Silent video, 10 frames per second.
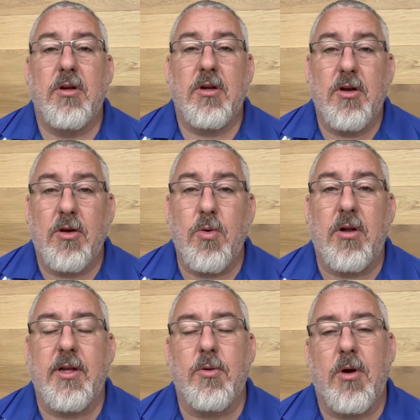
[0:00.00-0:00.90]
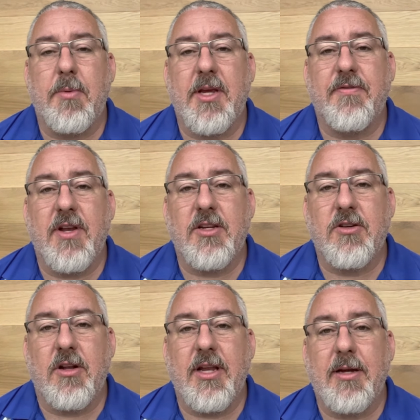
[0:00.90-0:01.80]
good quality water-based finish
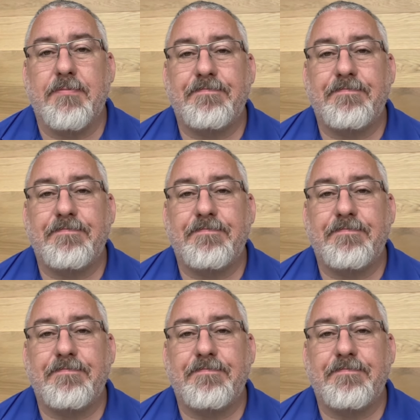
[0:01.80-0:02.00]
on there.